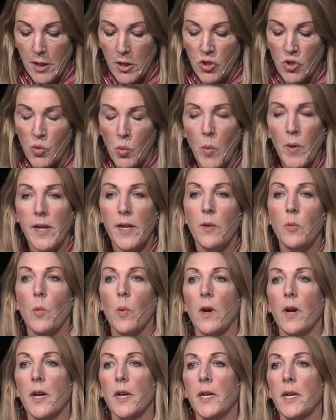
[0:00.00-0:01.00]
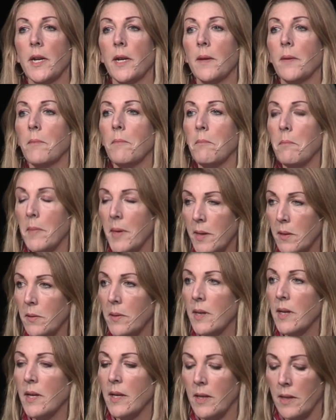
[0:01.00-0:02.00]
21
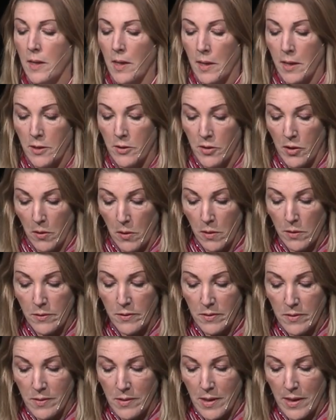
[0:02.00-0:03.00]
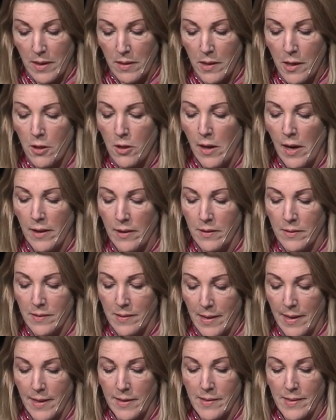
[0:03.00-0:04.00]
million adults in the United
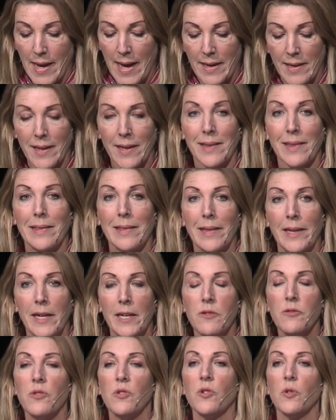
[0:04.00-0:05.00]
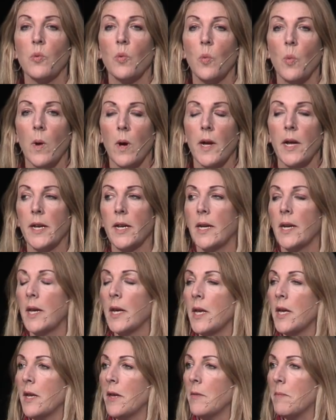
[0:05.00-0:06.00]
States had at least one
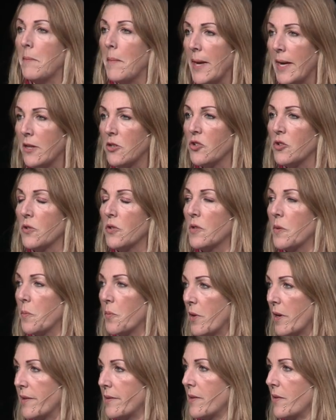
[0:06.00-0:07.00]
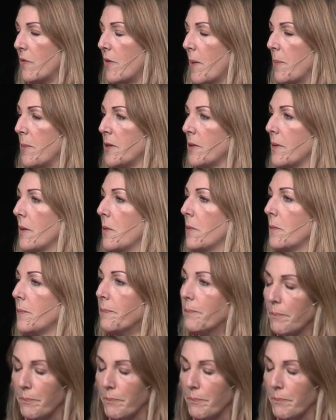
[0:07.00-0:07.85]
major depressive episode